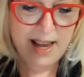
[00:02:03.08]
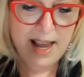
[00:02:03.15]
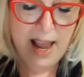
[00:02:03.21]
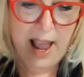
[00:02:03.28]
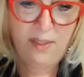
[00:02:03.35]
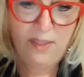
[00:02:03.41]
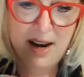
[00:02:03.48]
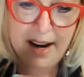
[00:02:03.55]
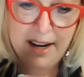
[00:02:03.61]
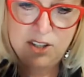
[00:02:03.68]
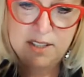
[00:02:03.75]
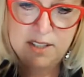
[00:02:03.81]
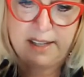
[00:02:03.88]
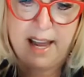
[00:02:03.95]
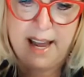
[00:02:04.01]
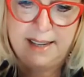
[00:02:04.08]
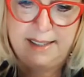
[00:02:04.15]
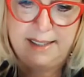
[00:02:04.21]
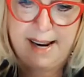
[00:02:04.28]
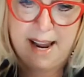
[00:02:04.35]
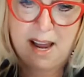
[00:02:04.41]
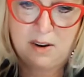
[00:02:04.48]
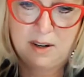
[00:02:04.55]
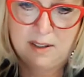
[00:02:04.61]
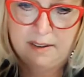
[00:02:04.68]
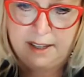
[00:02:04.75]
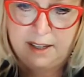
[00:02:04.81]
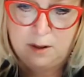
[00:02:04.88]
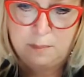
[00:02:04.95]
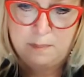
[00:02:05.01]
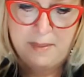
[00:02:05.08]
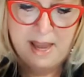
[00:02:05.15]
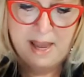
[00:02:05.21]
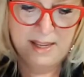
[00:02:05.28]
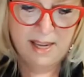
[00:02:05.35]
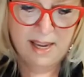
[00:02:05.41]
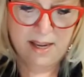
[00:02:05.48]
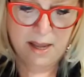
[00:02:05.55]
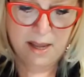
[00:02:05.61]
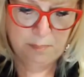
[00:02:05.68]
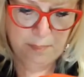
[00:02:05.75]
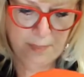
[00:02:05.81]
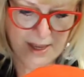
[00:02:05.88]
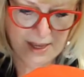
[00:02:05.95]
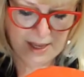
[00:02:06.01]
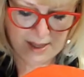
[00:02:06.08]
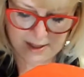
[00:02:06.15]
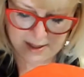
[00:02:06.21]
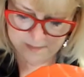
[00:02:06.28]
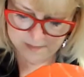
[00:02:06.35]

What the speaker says: and then I just cut down a little, making a beak.